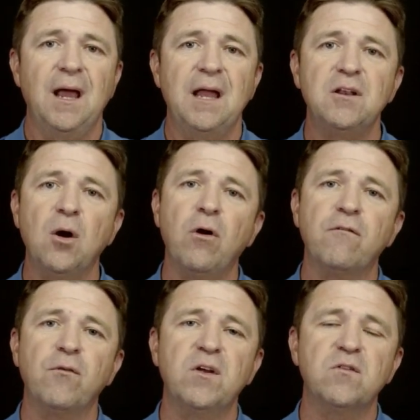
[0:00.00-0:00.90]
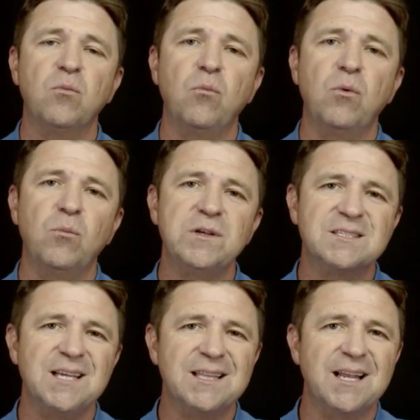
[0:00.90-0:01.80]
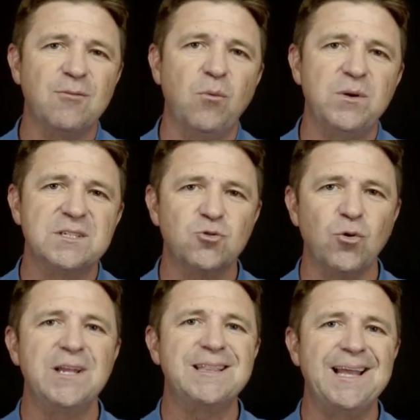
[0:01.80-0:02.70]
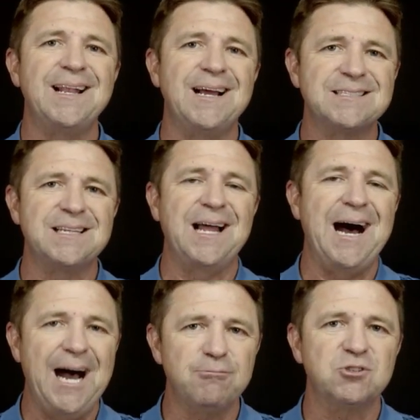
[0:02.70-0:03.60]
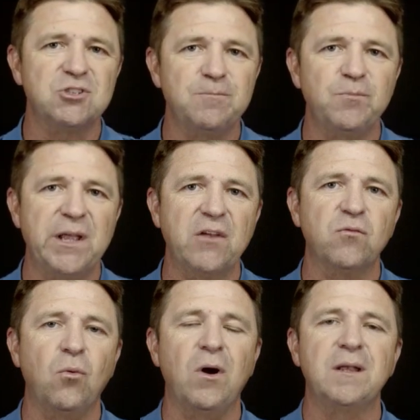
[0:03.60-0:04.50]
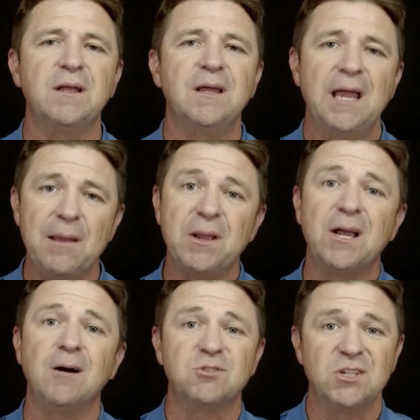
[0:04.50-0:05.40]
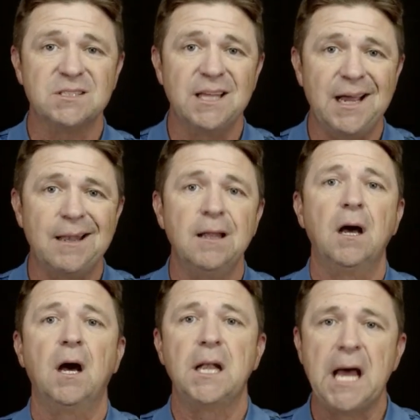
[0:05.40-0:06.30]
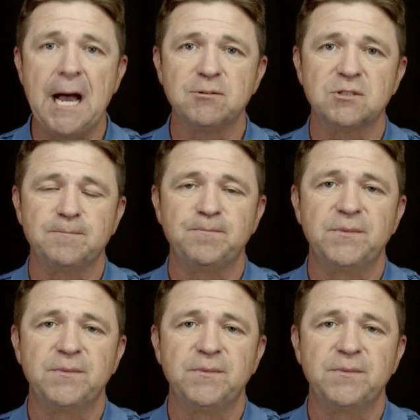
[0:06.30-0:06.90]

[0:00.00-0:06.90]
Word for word: And you know what, friends? When we set that up, when we treat that as an option, guess what? It becomes just that an option.